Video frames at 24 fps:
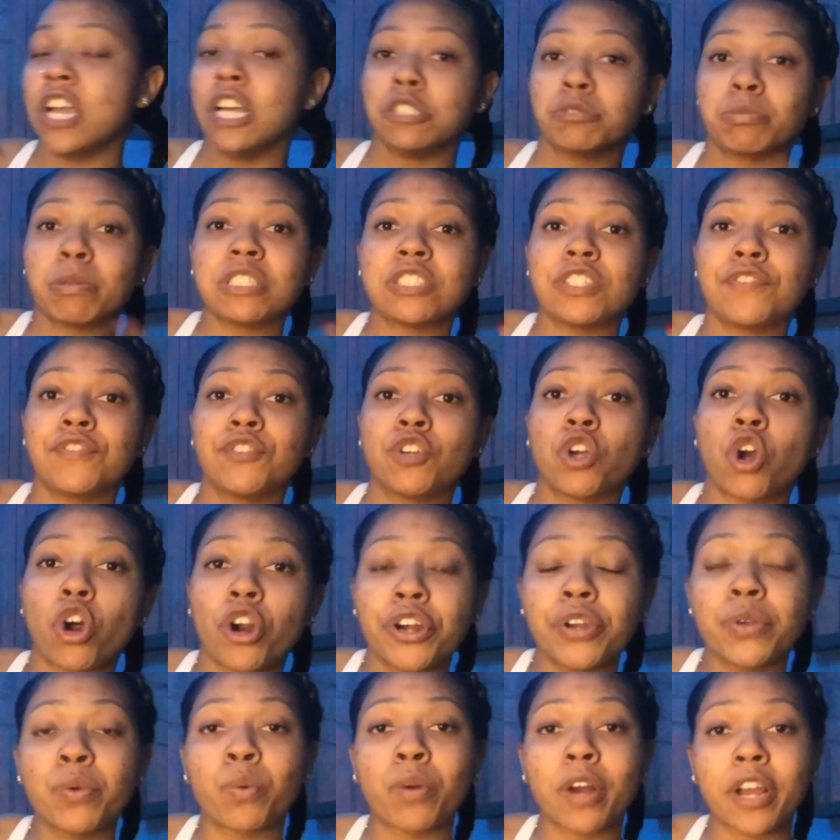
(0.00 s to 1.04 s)
especially if you're
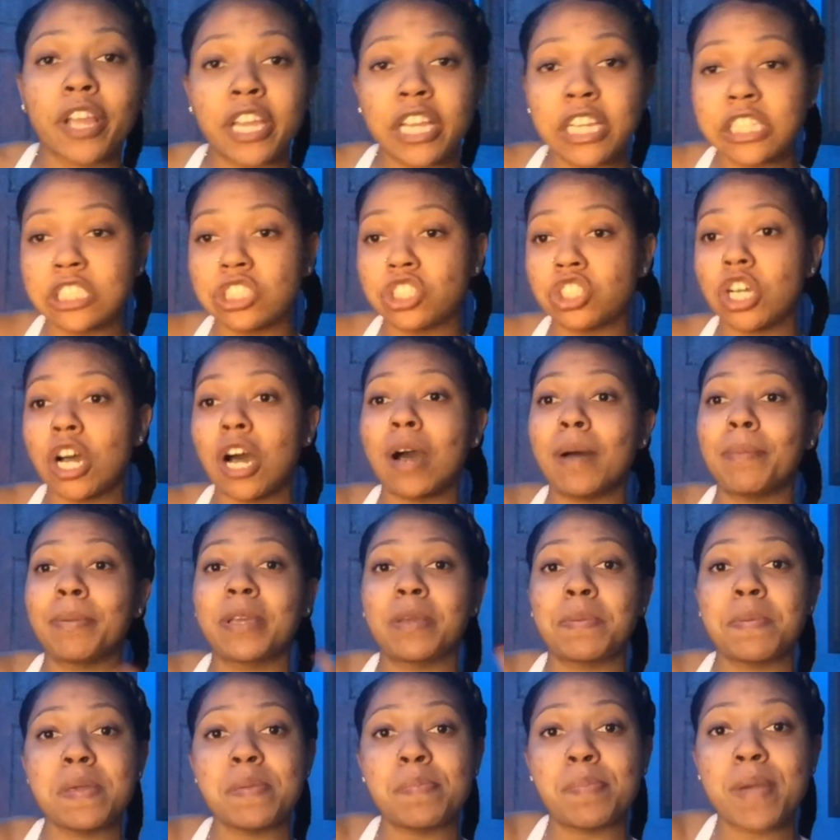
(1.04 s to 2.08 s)
already working a job. It
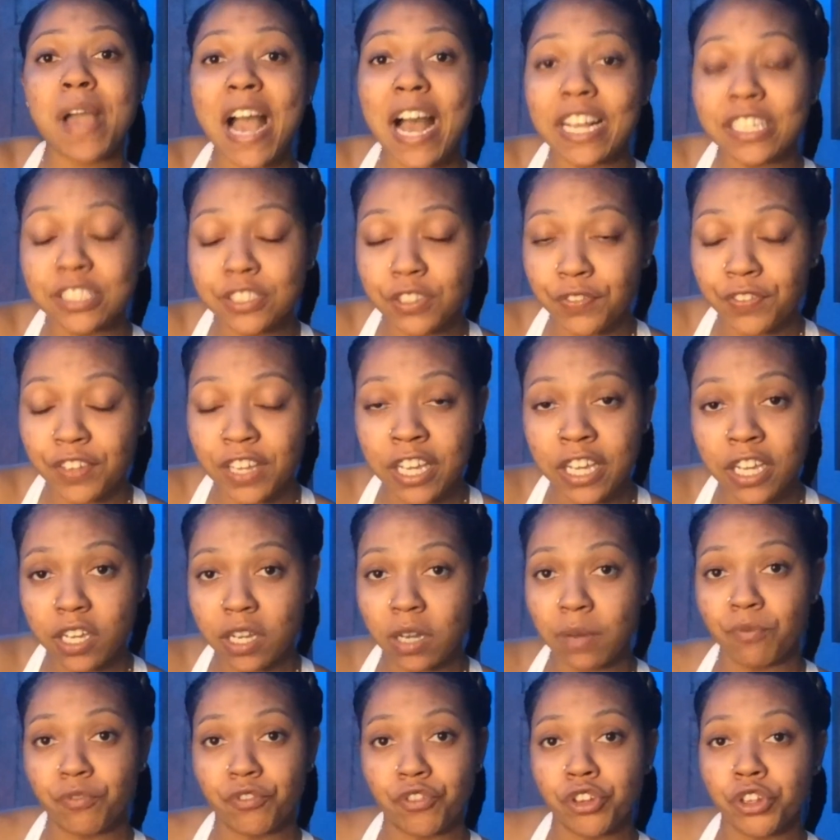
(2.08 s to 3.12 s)
could be passive
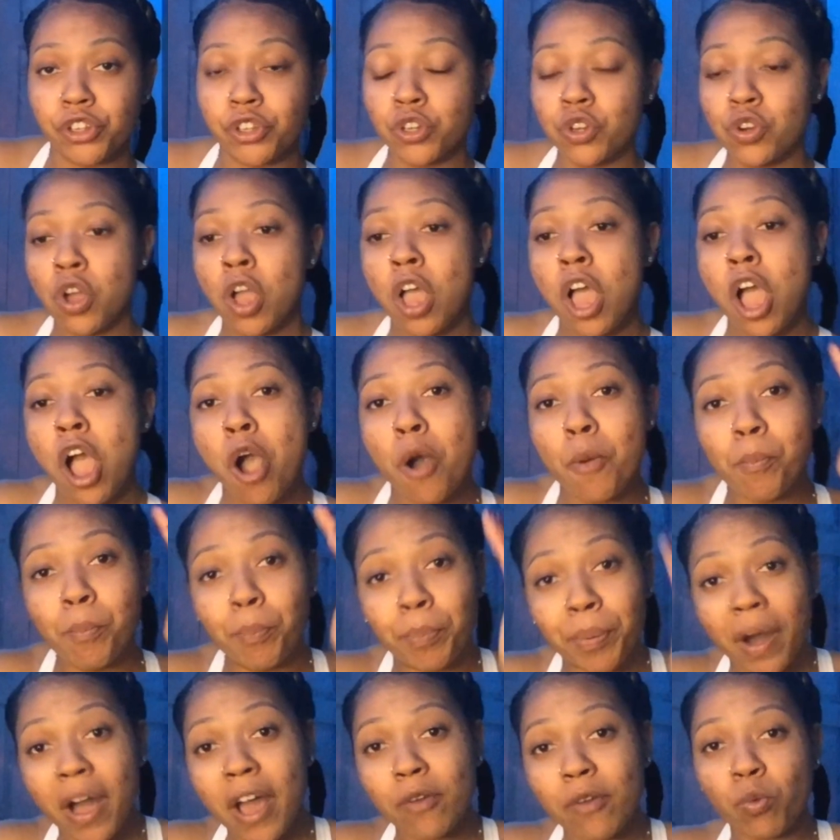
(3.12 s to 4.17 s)
income for you.
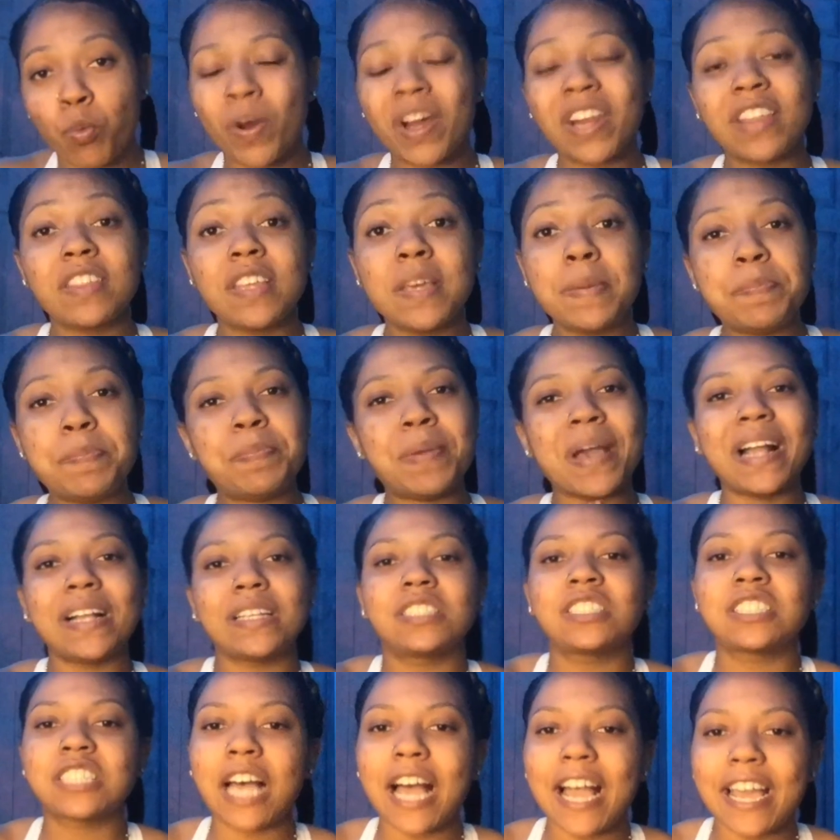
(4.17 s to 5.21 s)
But one of the
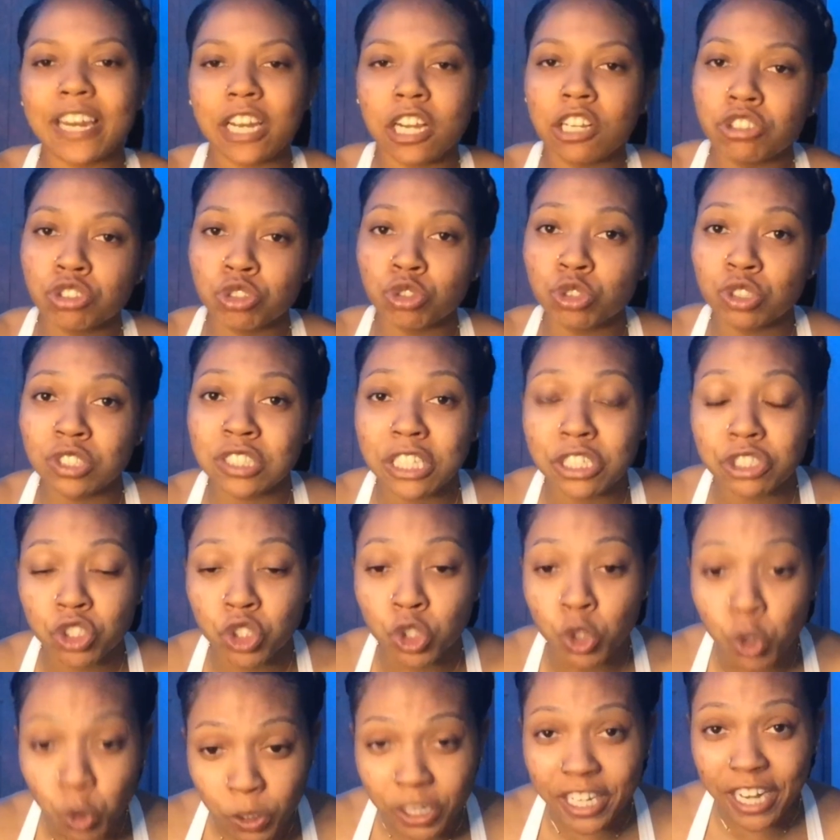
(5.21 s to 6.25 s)
best side hustles that
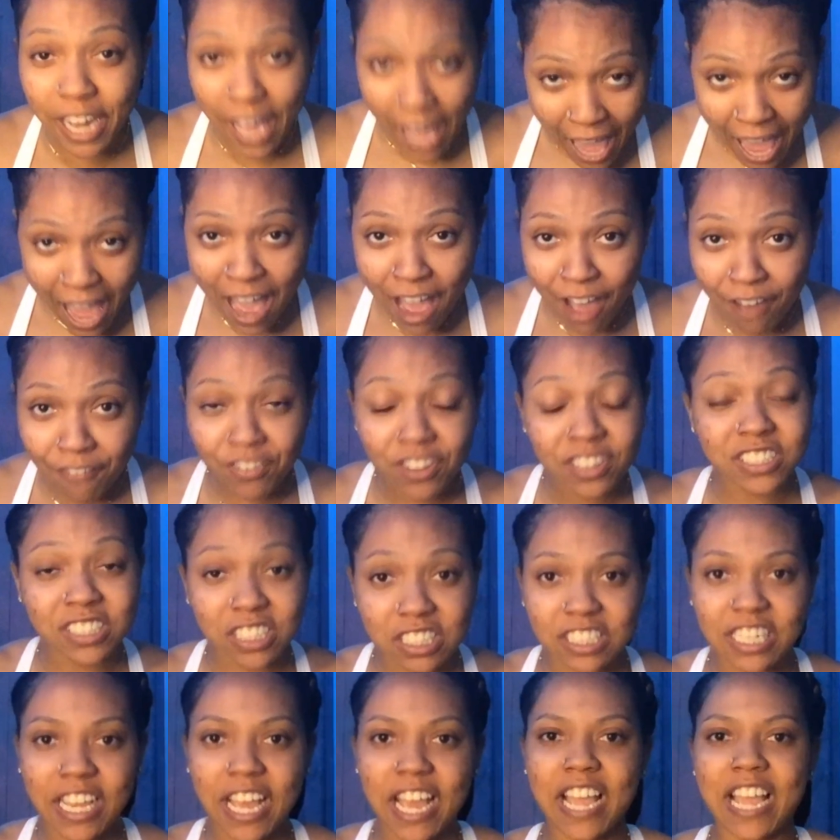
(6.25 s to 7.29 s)
you can have
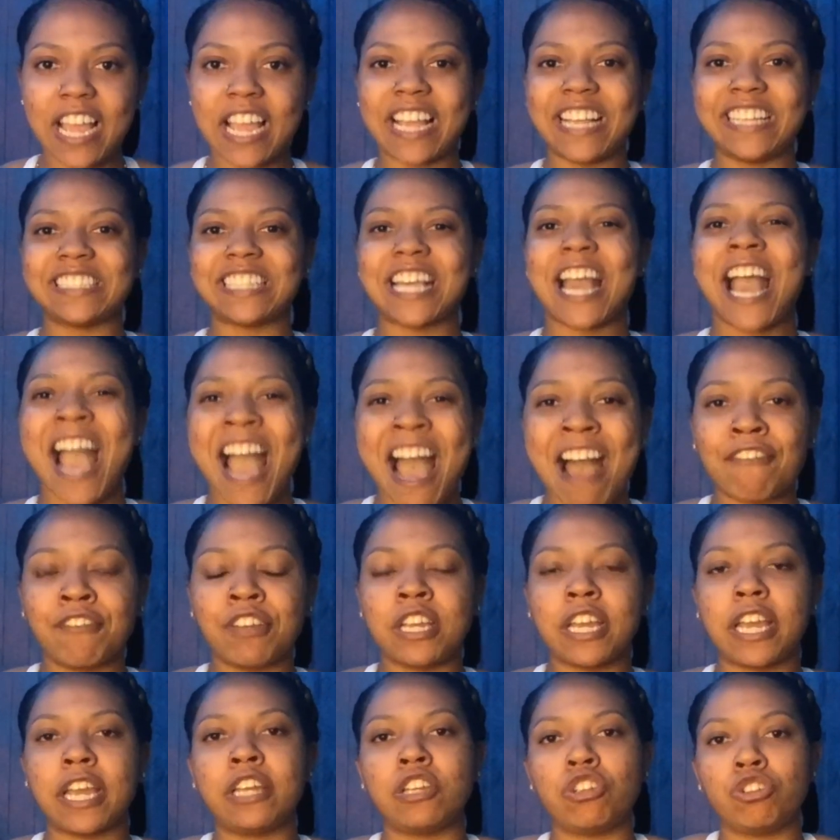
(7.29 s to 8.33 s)
today is
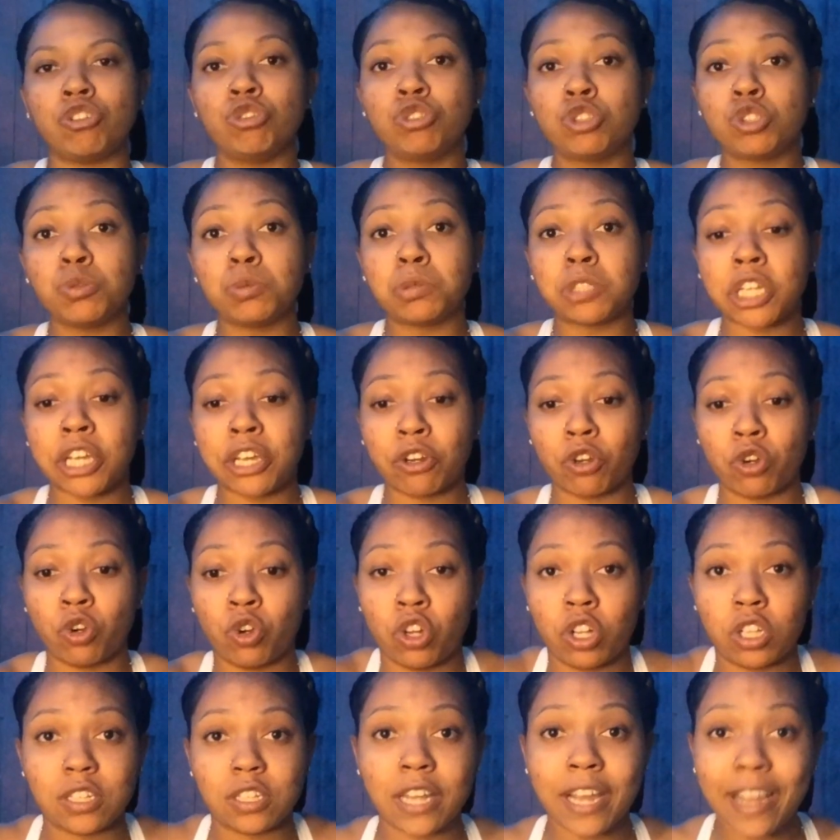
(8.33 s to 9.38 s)
having a YouTube channel
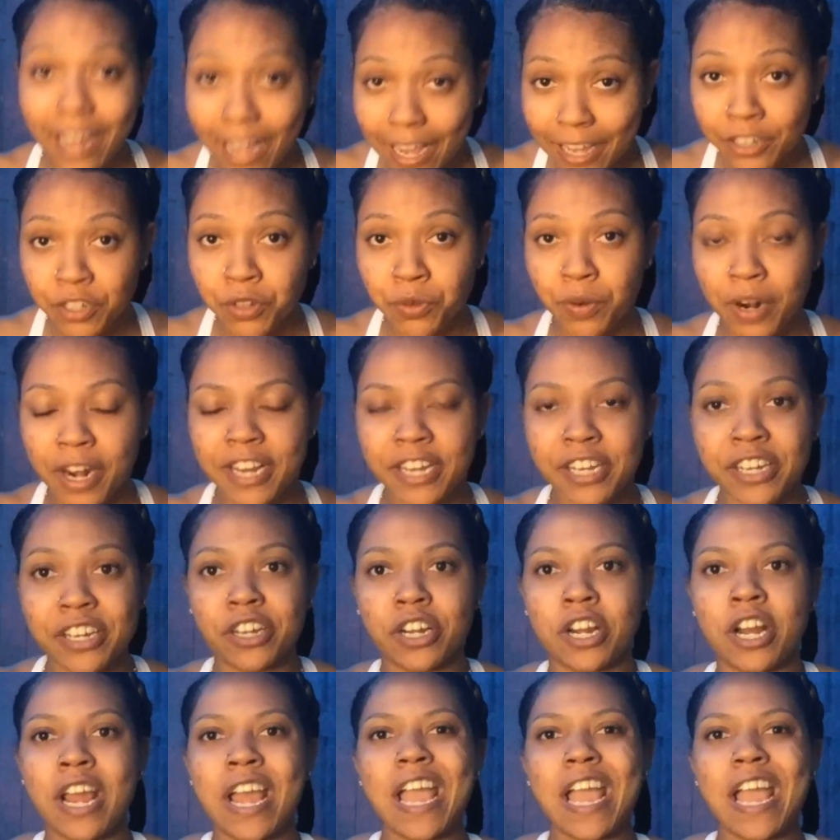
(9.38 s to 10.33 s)
like I do right here.